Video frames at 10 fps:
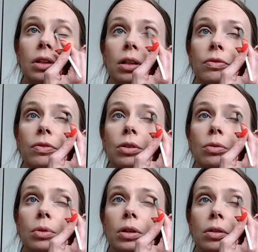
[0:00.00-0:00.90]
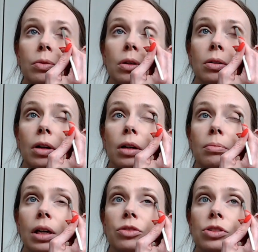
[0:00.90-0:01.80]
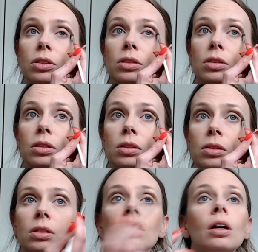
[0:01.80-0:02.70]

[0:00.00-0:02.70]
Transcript: that out very well where it kind of matches.